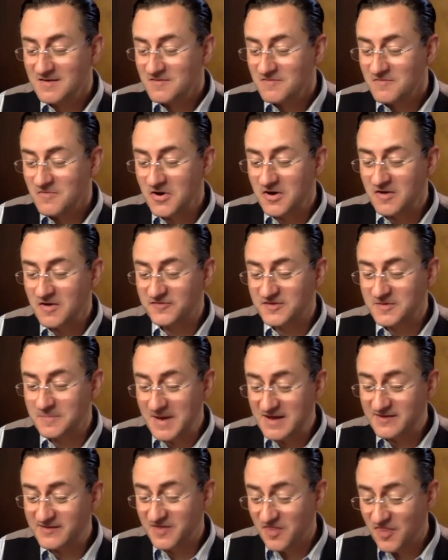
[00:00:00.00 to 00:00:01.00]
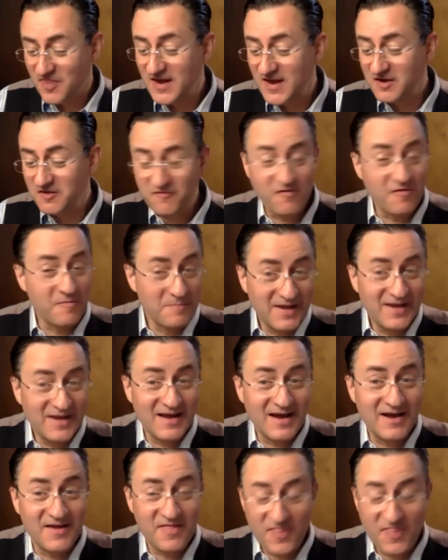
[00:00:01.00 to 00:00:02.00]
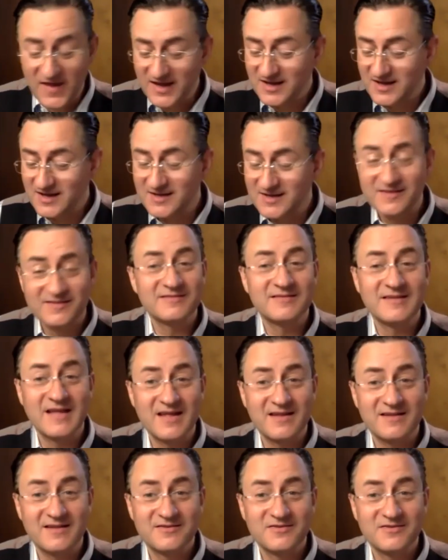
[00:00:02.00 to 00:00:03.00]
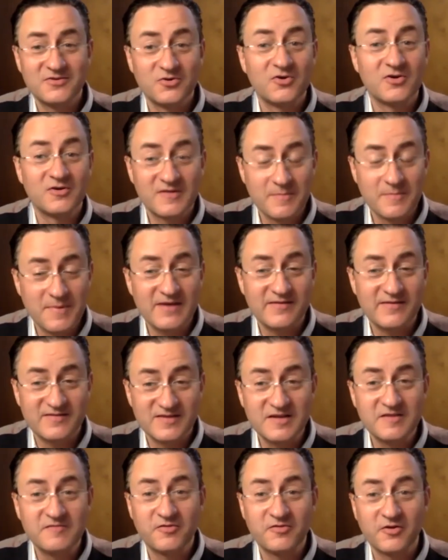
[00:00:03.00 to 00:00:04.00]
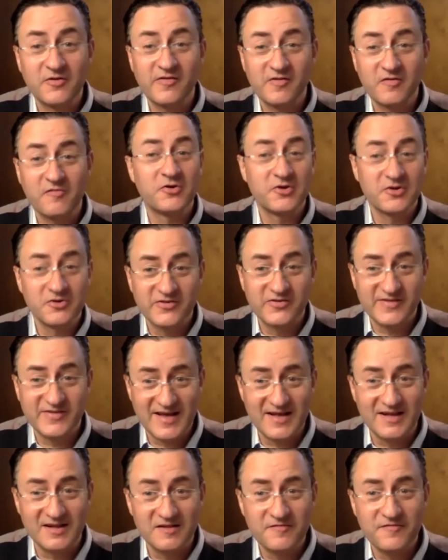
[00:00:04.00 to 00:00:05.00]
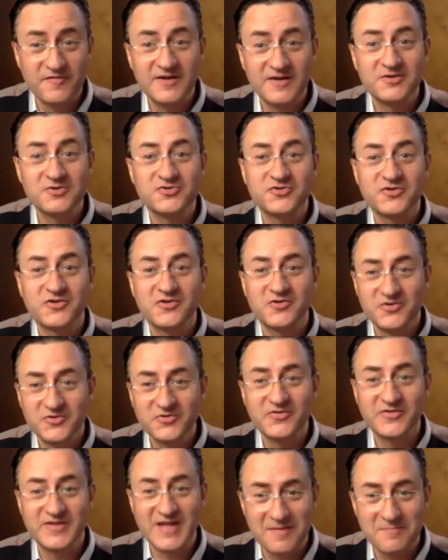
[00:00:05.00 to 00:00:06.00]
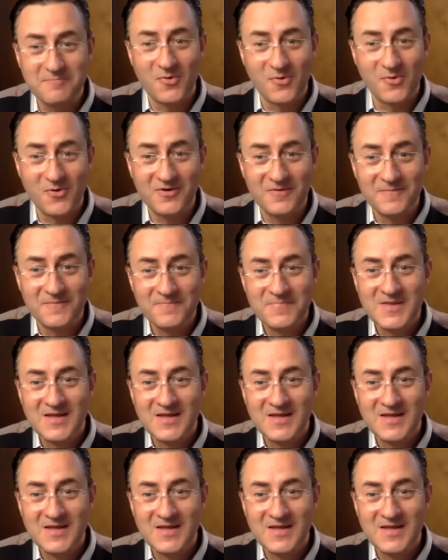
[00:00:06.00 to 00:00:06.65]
One of the best things for me, I think, is that you're the best influencer for yourself, and you should use that more